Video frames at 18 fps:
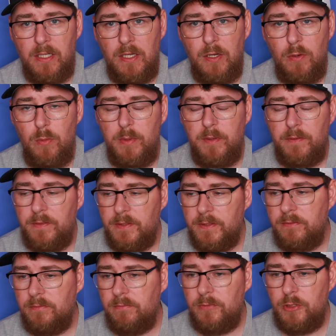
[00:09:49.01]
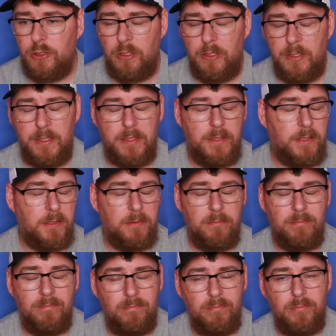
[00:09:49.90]
I hope you've enjoyed
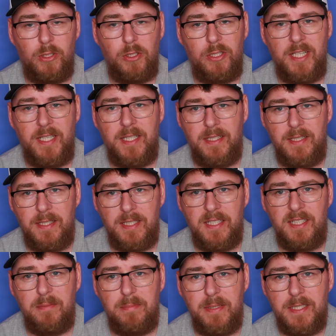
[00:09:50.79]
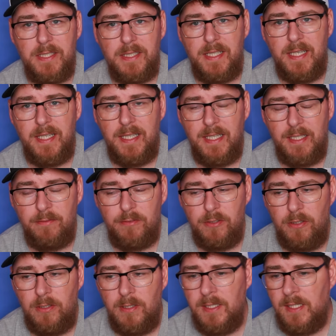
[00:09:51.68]
looking at the bits of kit
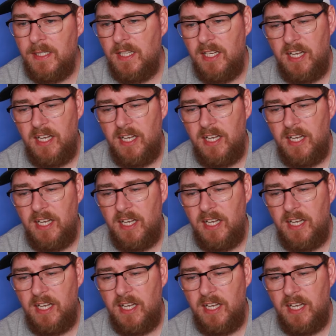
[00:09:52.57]
I've got.